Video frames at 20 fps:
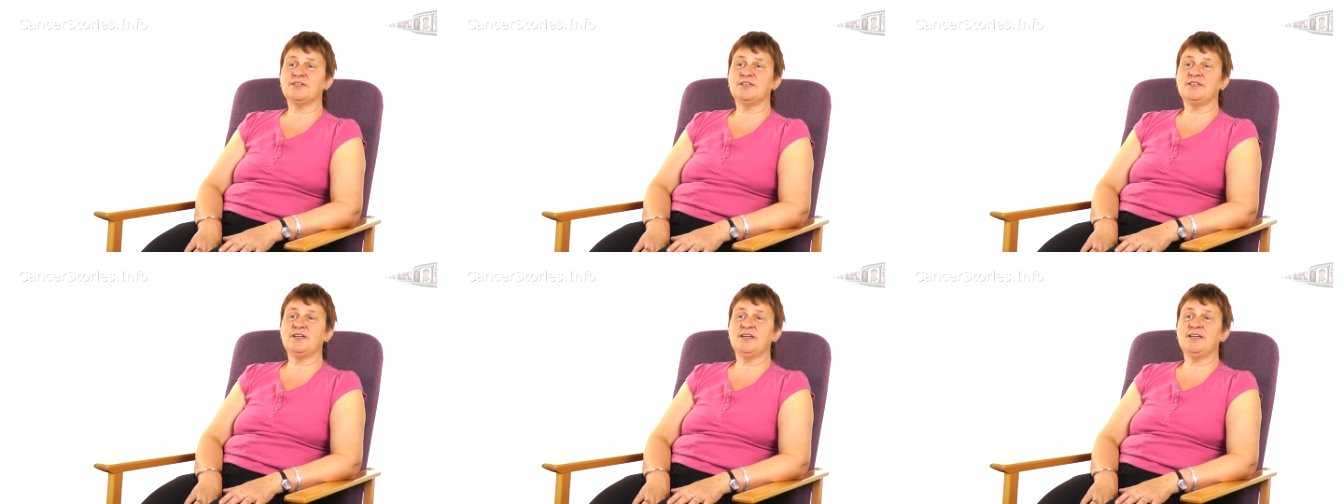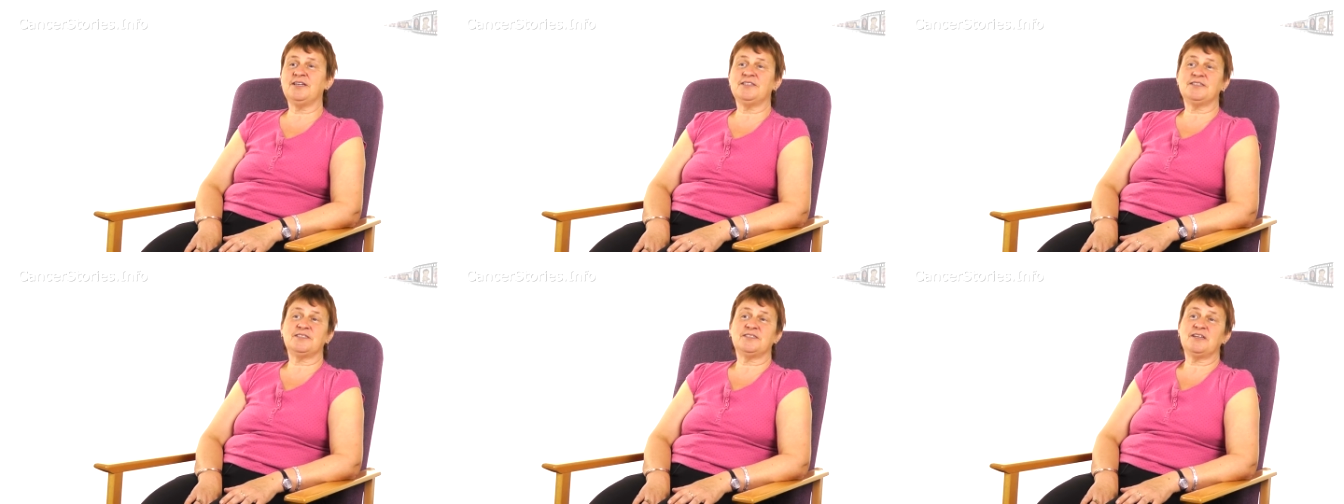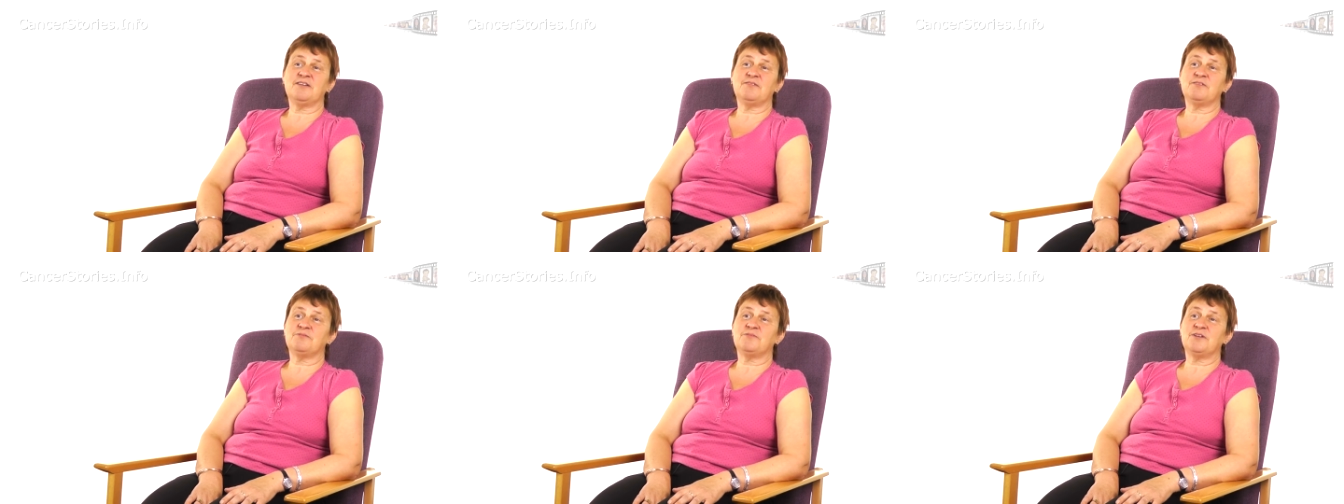He's
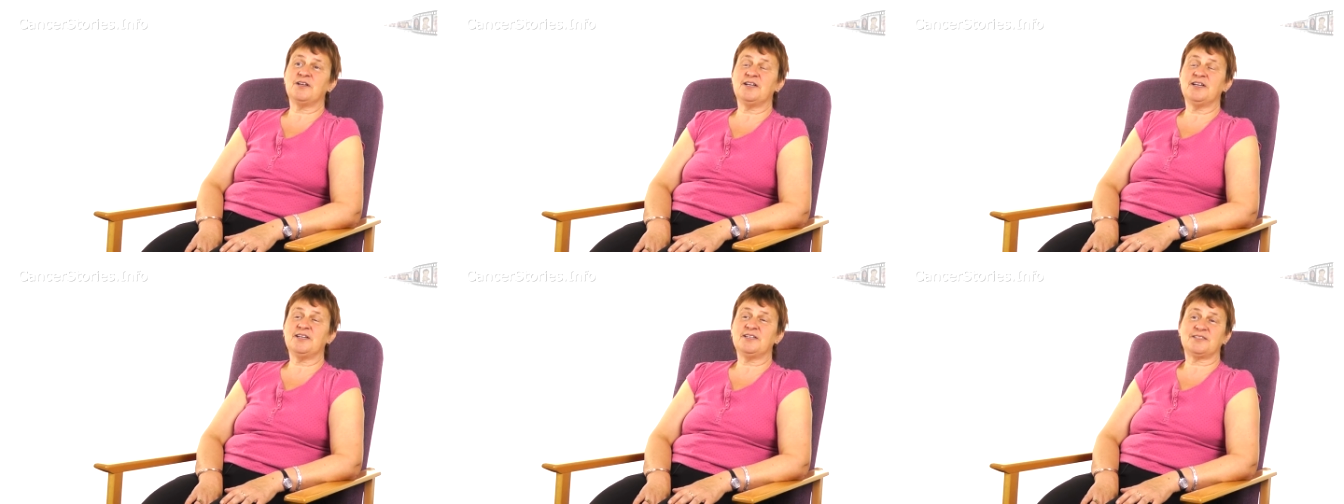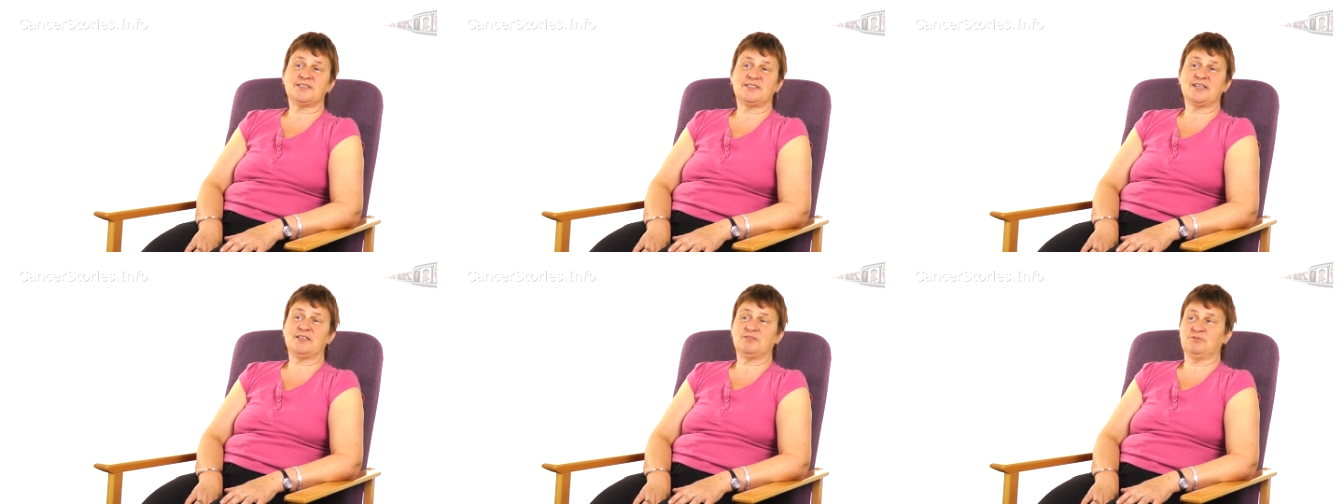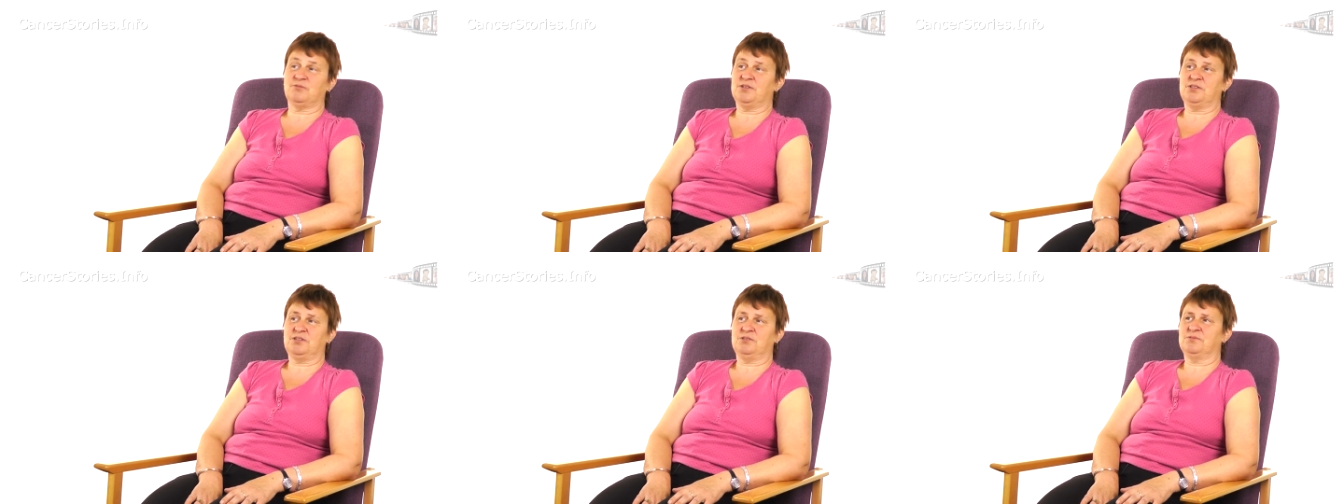never really
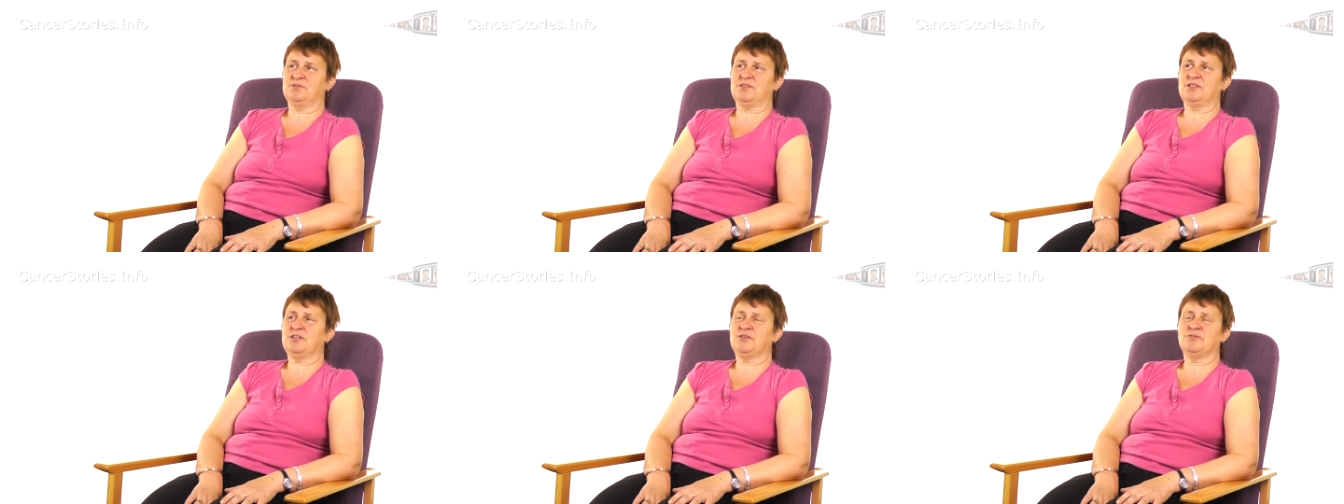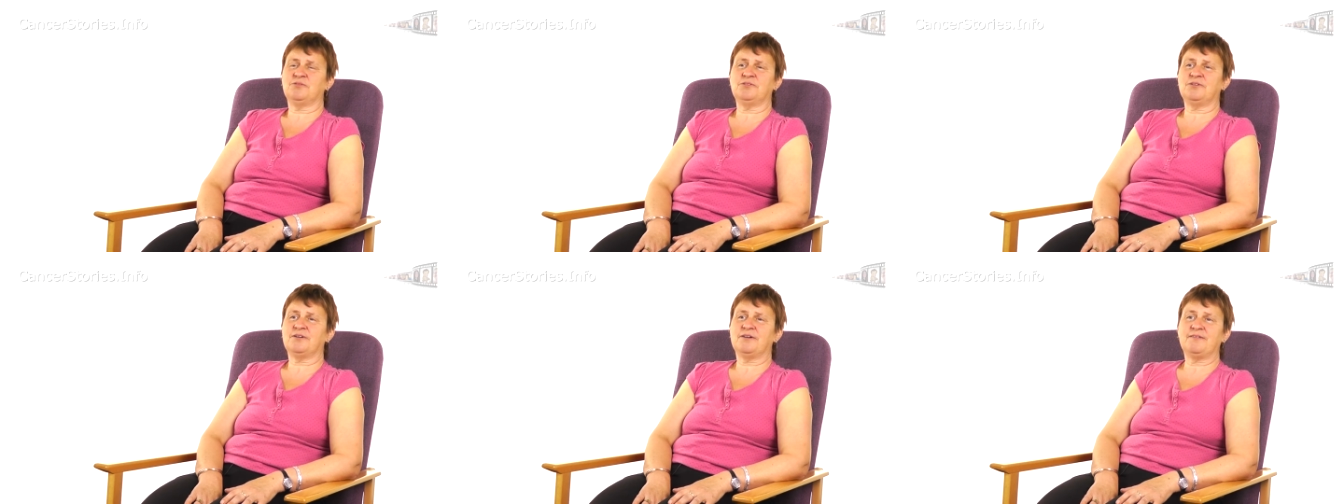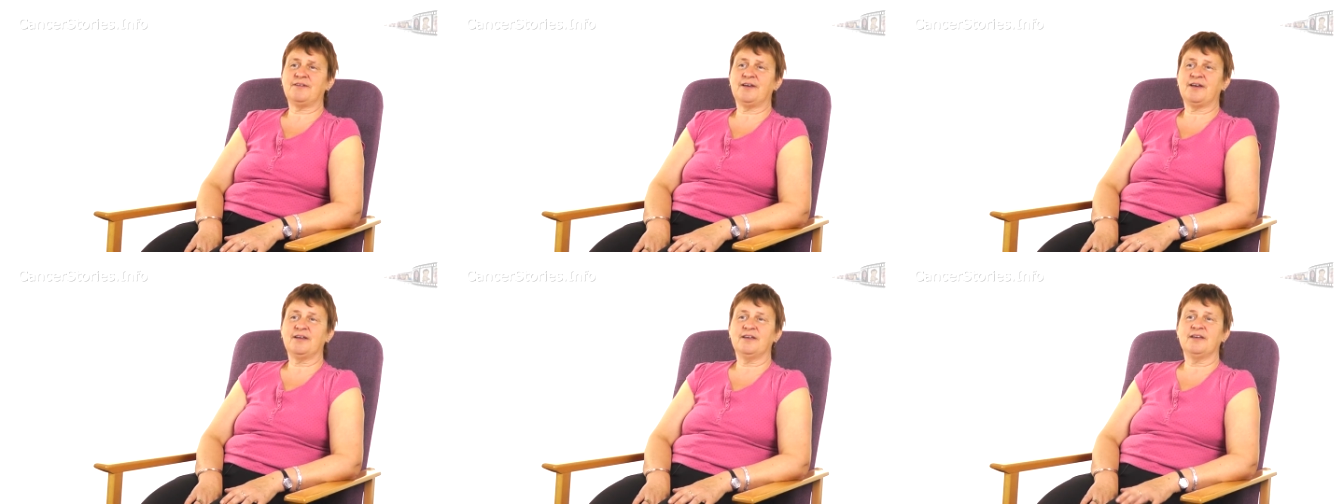says, "Oh, I don't think you ought to
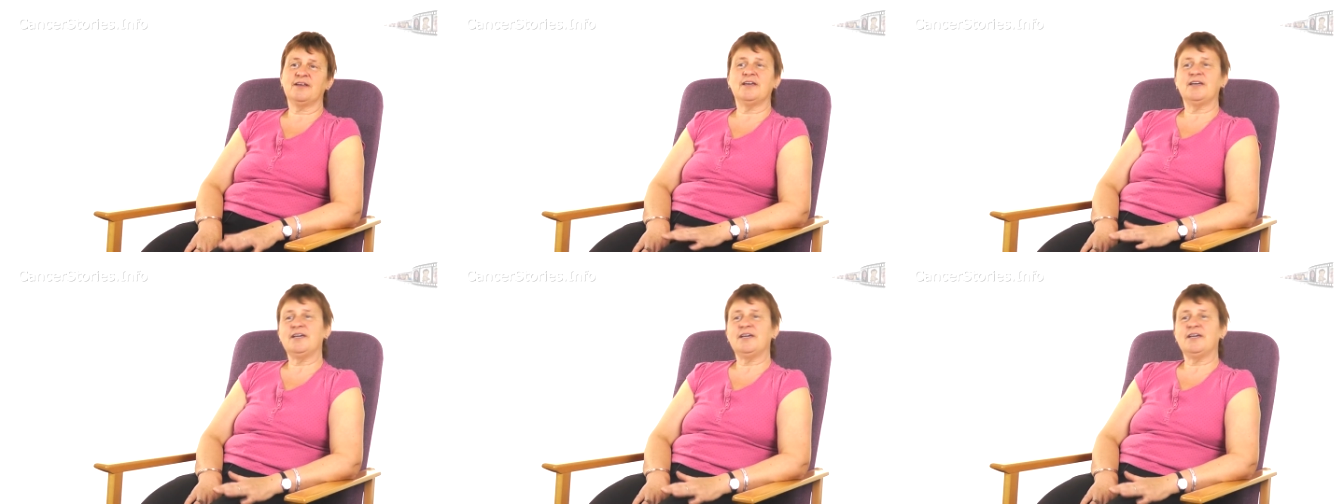have that."